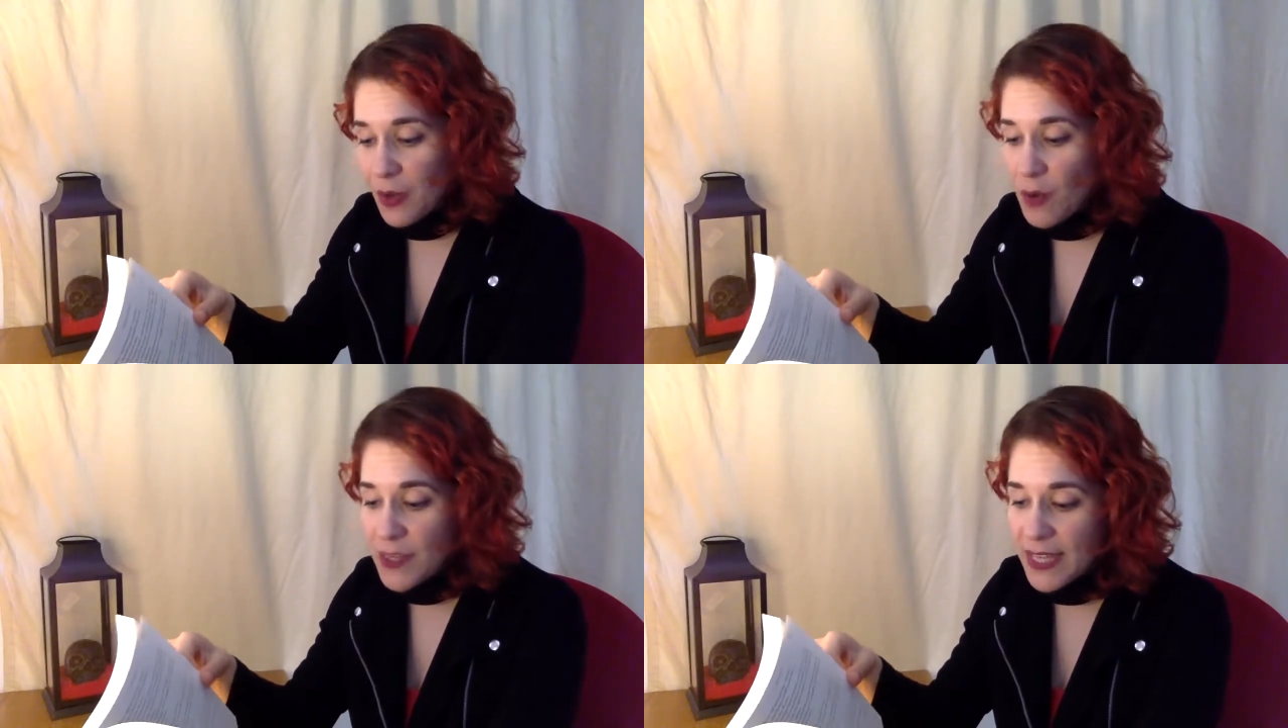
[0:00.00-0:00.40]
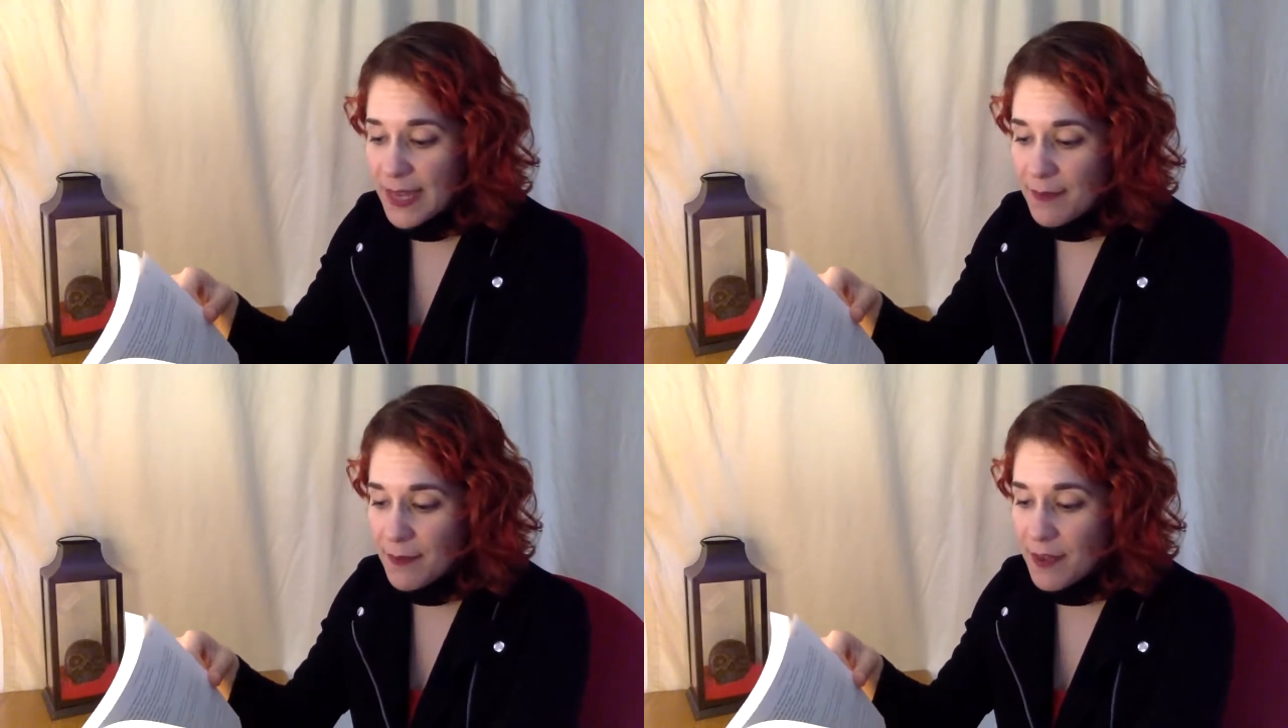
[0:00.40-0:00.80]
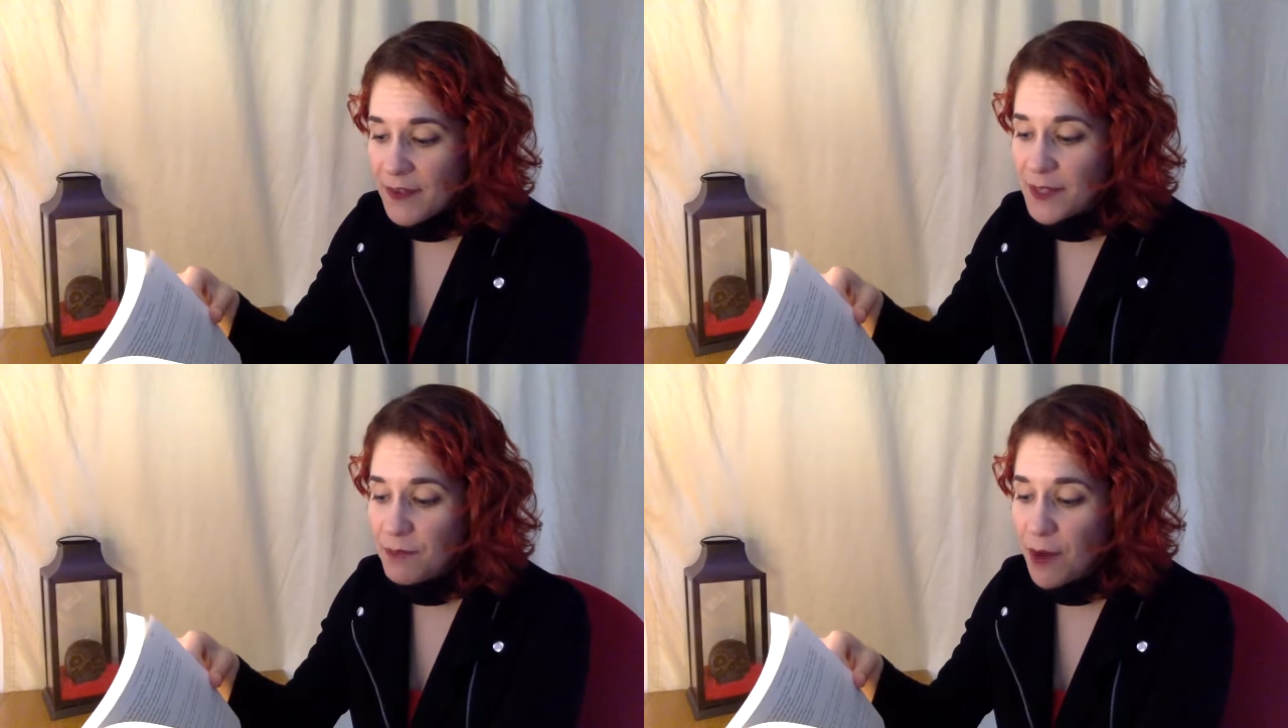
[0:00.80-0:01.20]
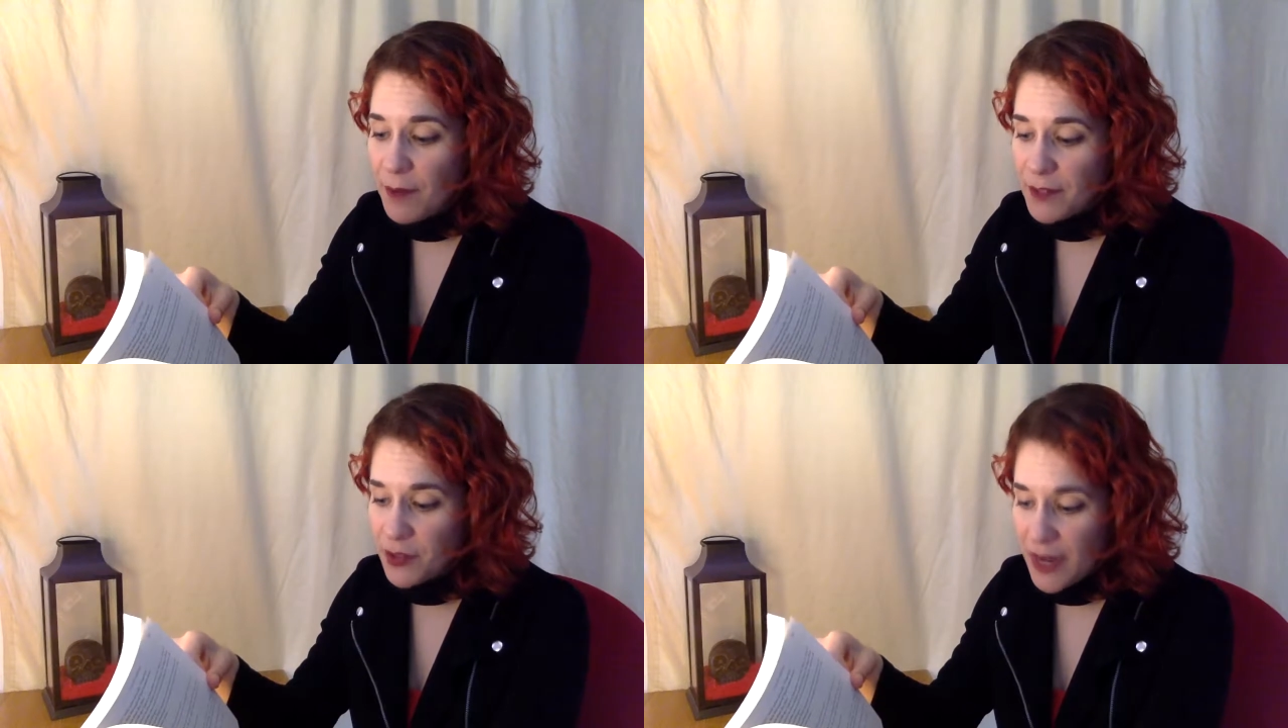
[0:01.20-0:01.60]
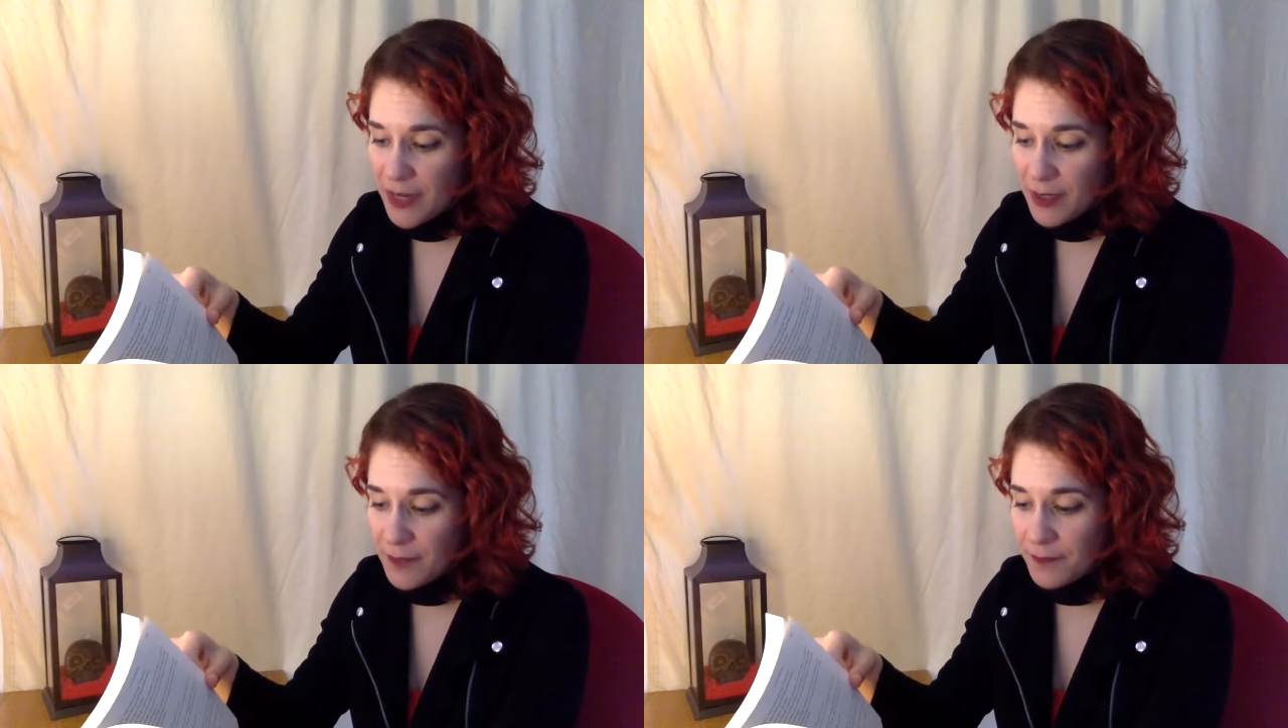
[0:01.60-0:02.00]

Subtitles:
only keep him if he's properly trained.